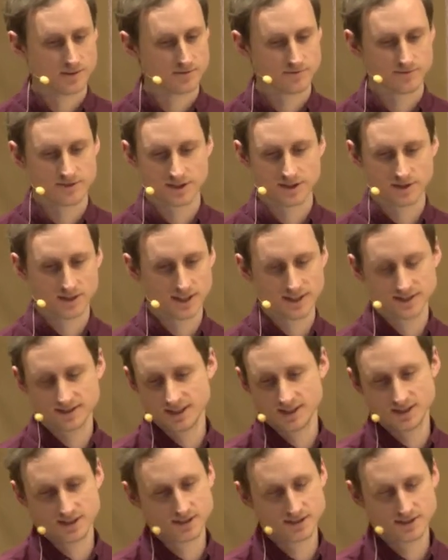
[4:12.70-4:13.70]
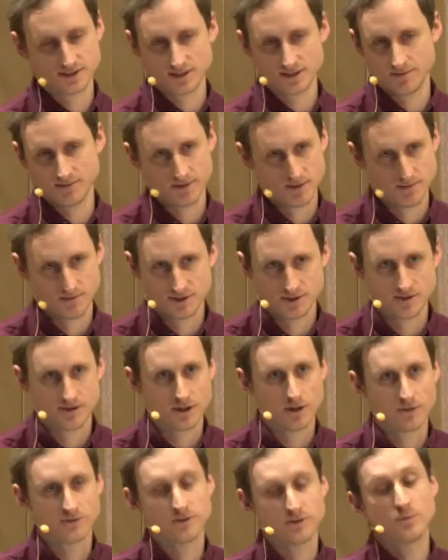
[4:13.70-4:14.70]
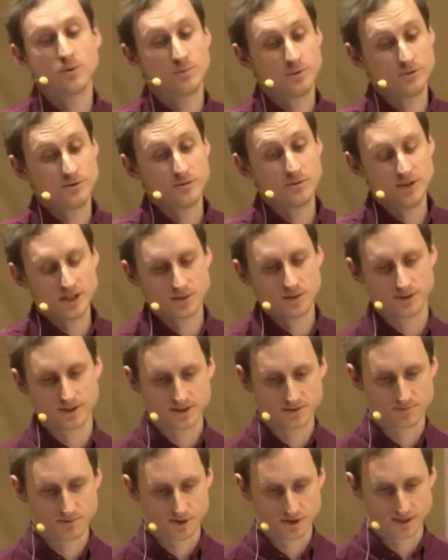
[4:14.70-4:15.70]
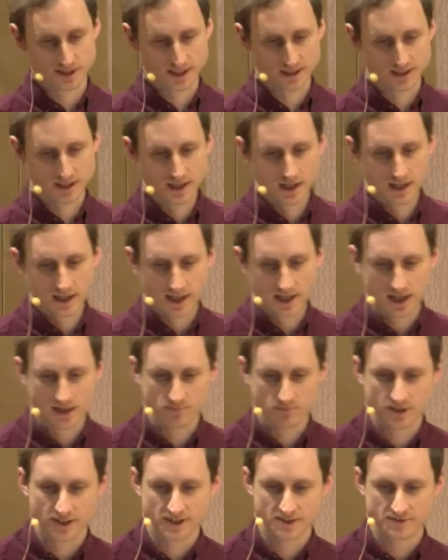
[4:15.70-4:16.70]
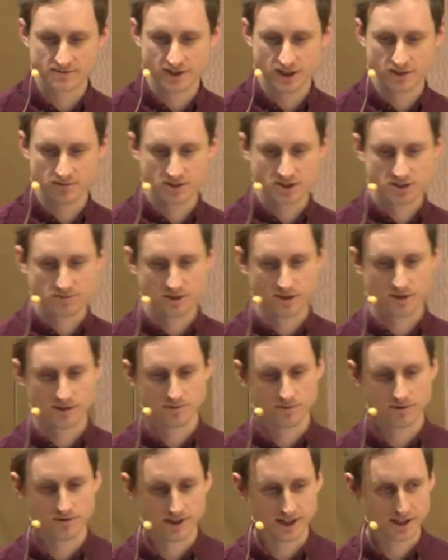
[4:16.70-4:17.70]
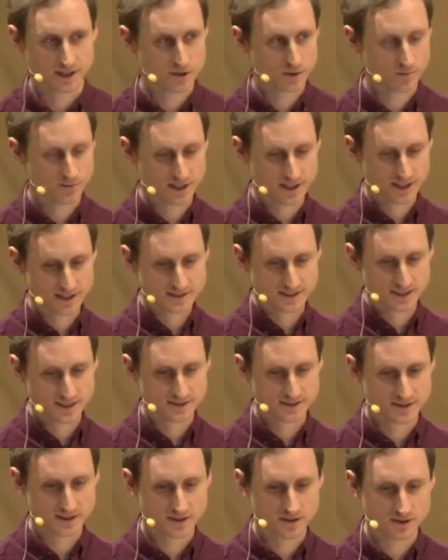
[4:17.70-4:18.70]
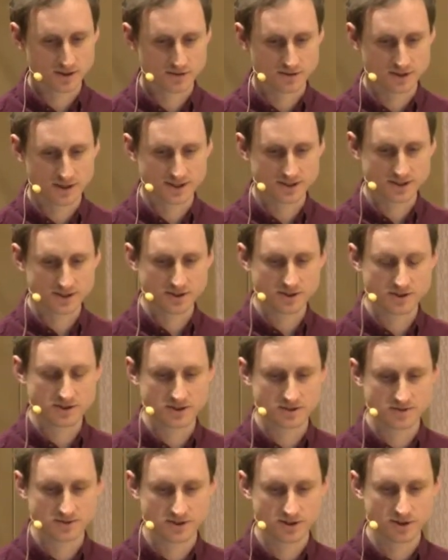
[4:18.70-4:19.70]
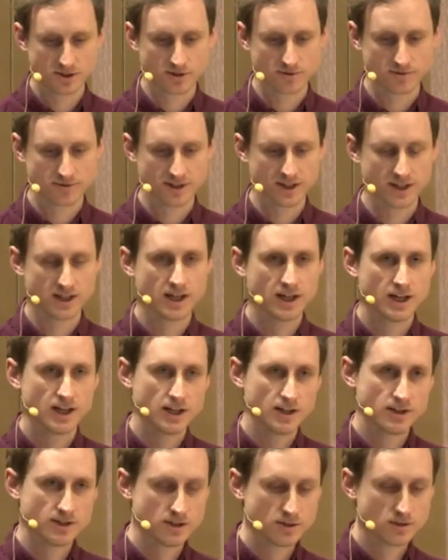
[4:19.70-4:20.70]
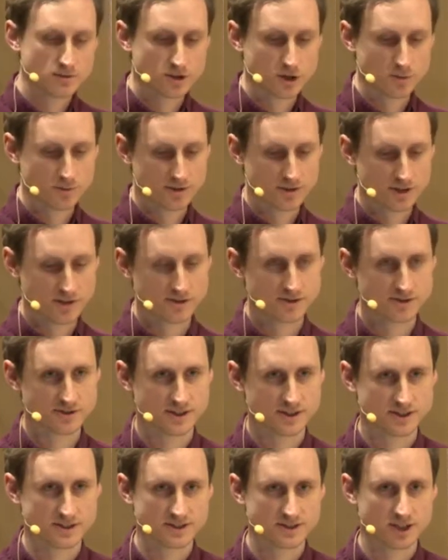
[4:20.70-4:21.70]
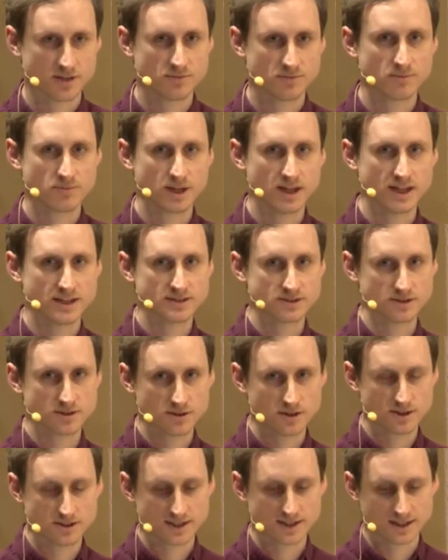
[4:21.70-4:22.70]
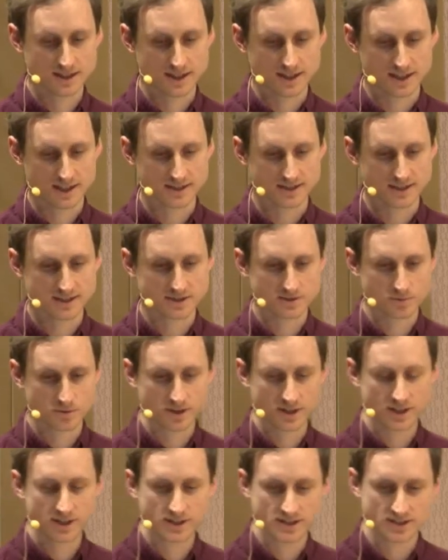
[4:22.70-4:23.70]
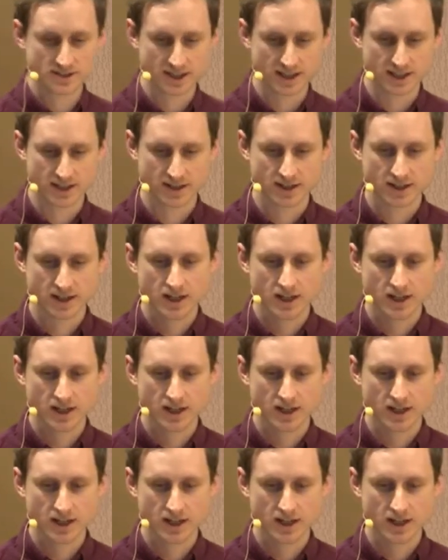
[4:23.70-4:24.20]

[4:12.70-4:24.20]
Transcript: For the organizations, I'm sure a lot of you will be familiar with this project, but it's very much about providing open access to cultural institutions' photography. No copyright restrictions can be placed on content that exists within the site.